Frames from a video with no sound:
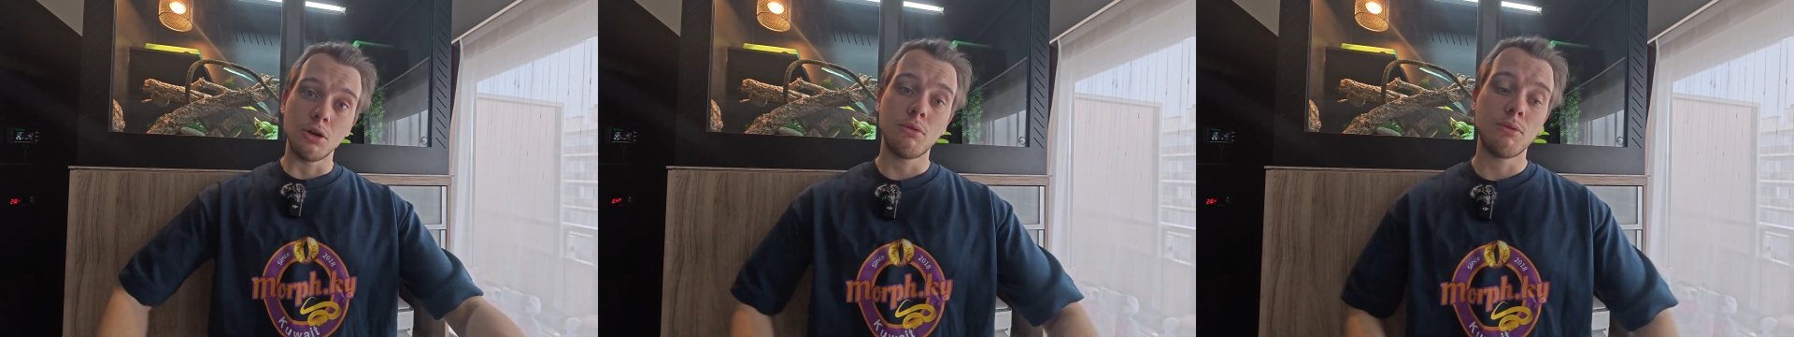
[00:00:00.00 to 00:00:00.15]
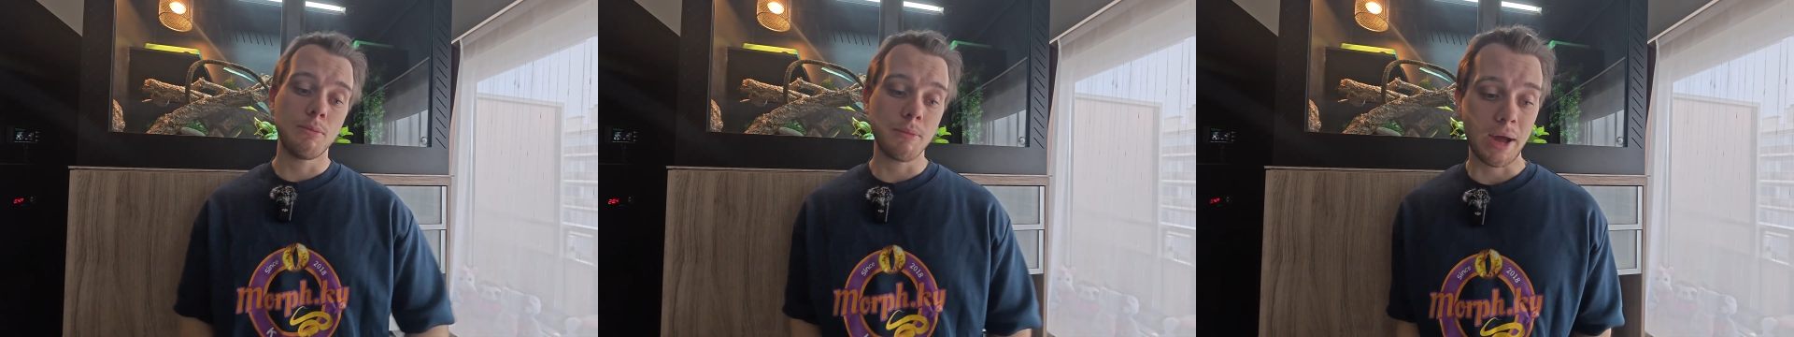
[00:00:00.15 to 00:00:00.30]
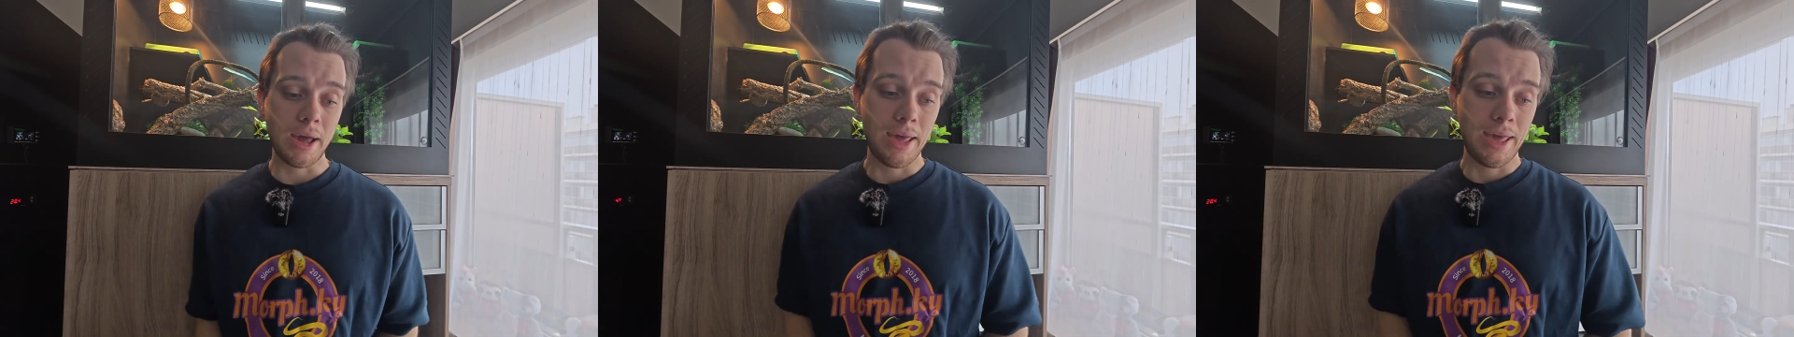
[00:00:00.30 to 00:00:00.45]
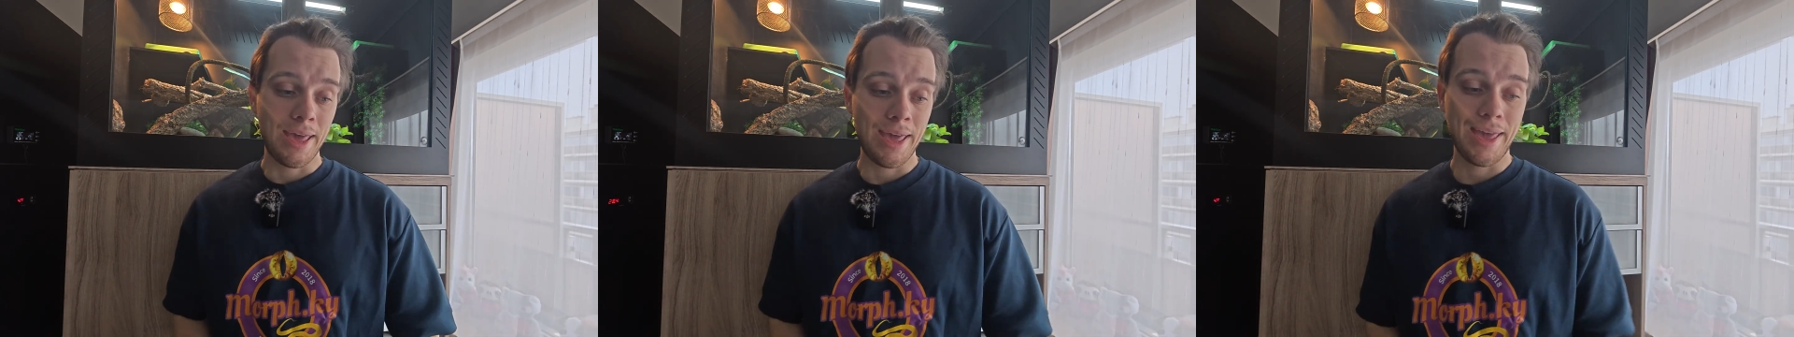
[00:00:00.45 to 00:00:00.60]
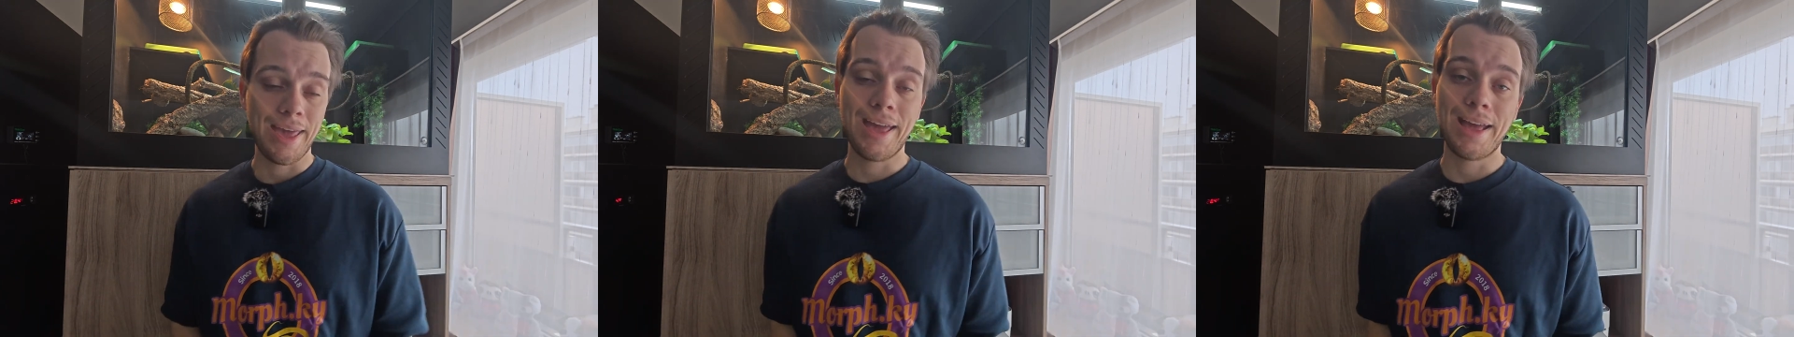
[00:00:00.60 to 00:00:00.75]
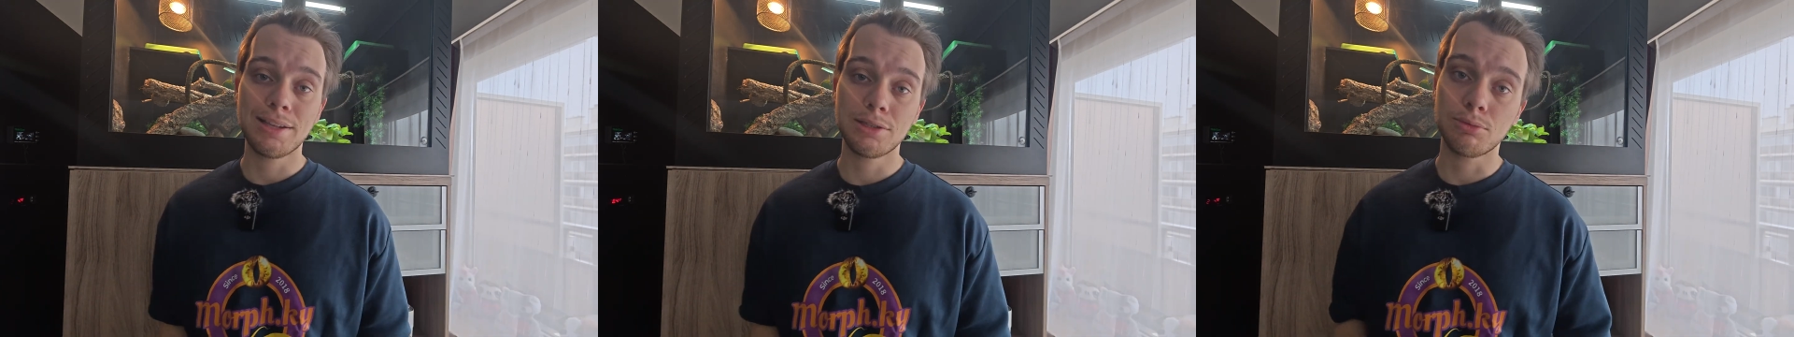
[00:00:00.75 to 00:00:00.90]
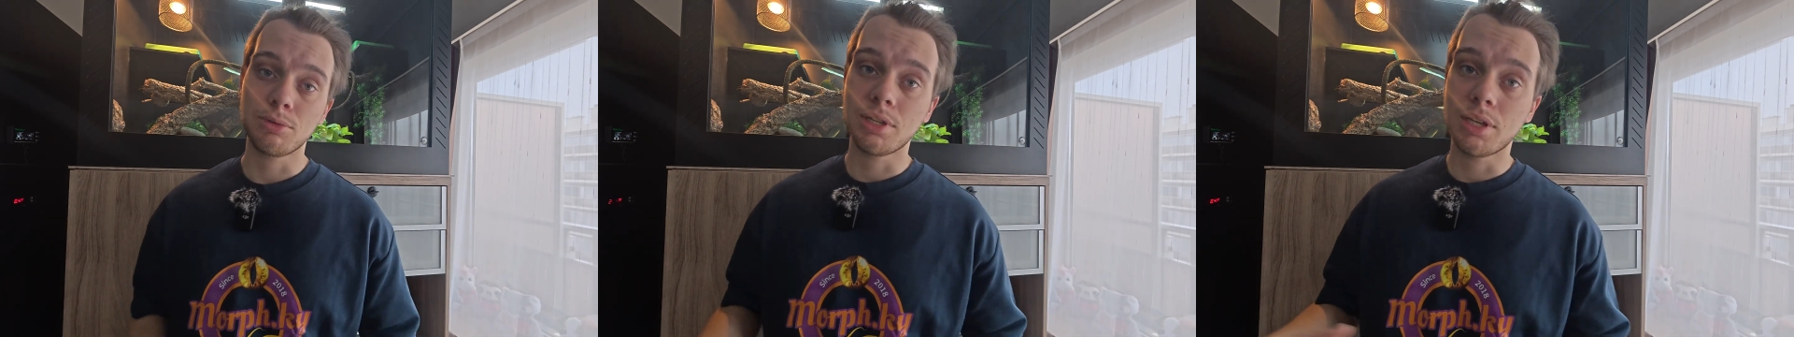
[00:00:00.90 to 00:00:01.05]
with my
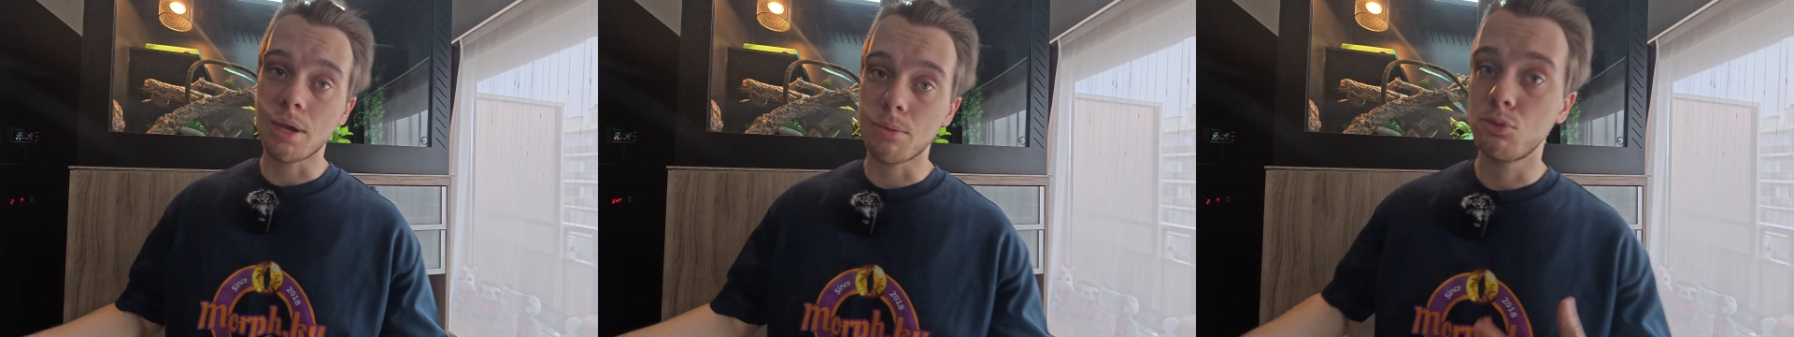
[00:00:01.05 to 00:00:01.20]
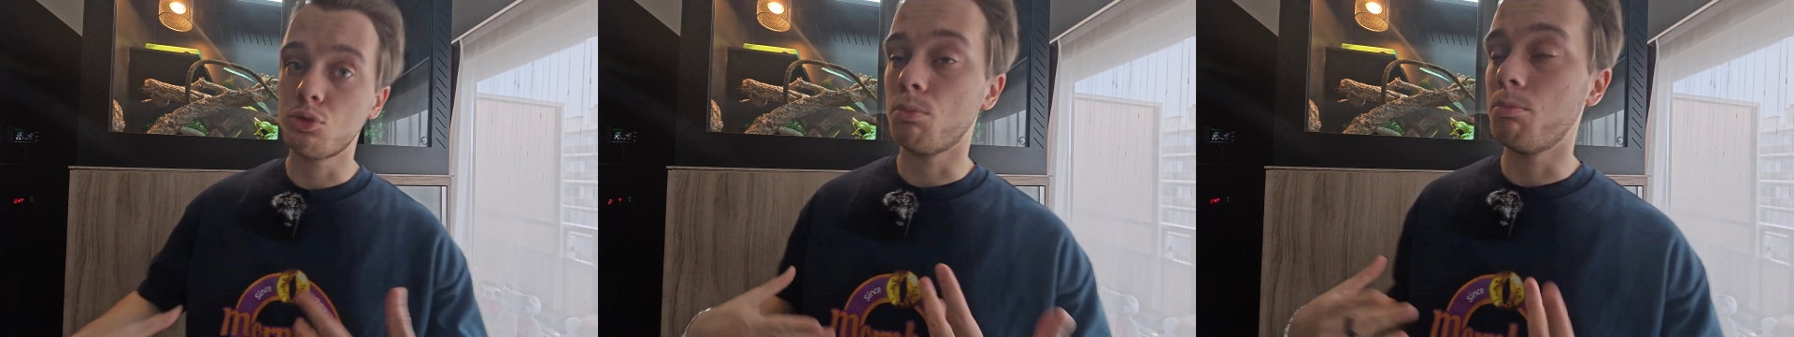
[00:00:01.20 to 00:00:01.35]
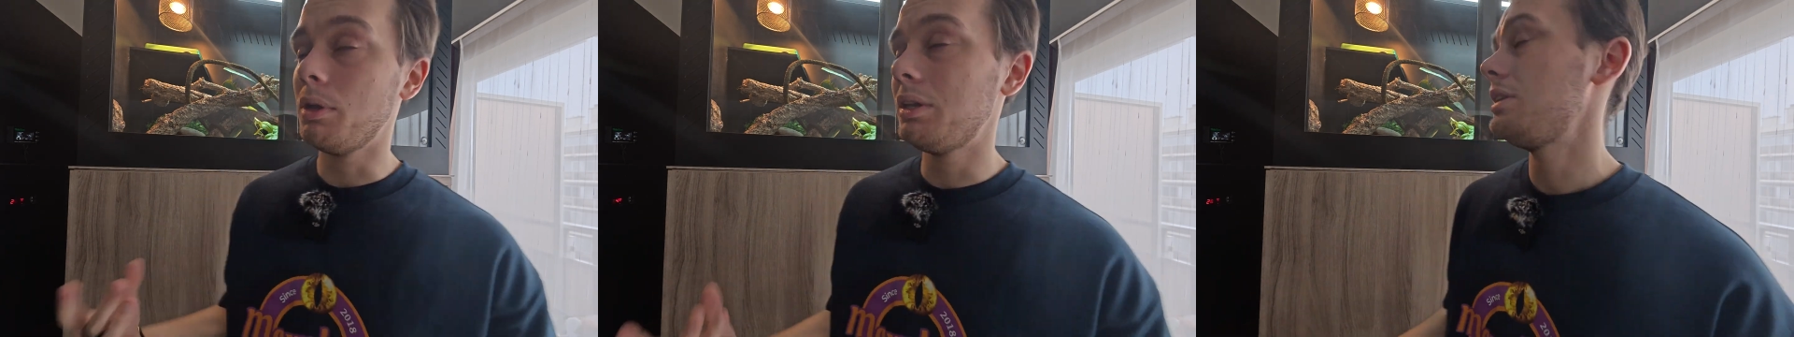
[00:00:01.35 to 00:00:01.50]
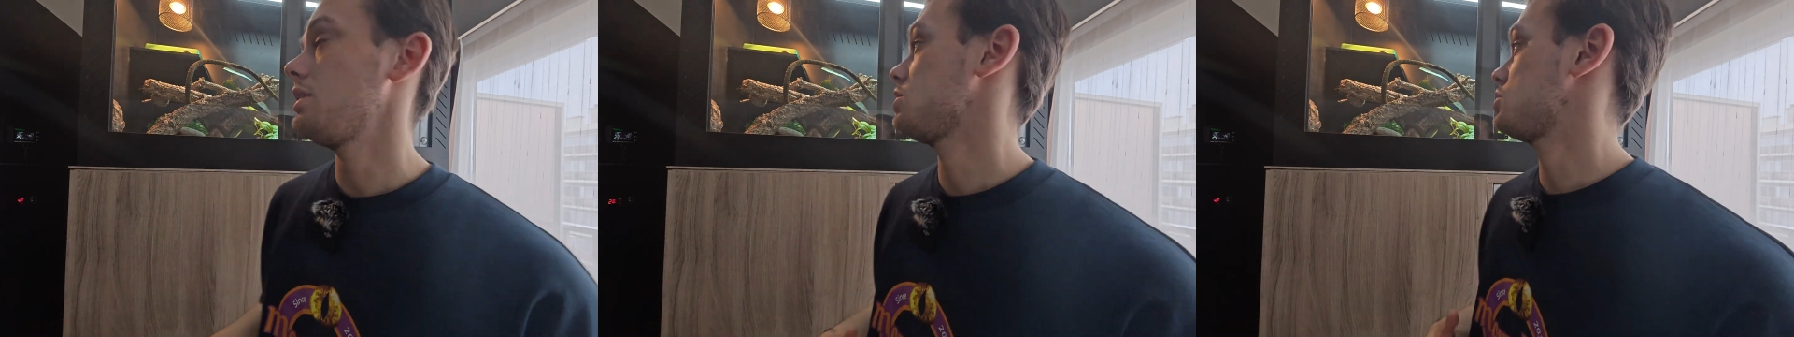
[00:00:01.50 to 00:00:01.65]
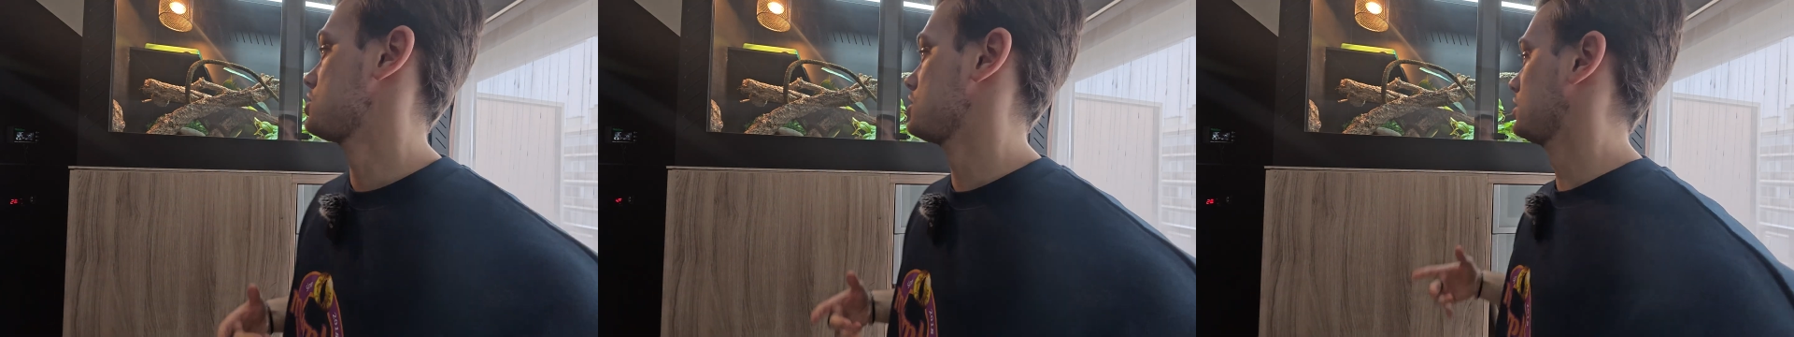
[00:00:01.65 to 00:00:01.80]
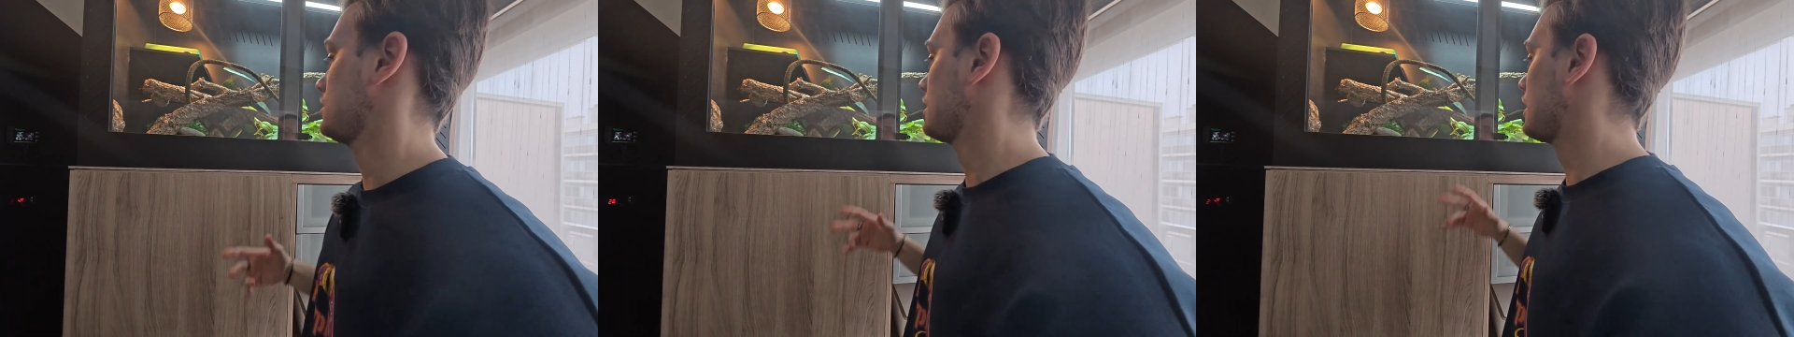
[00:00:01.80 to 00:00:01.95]
hands when it comes to building shit,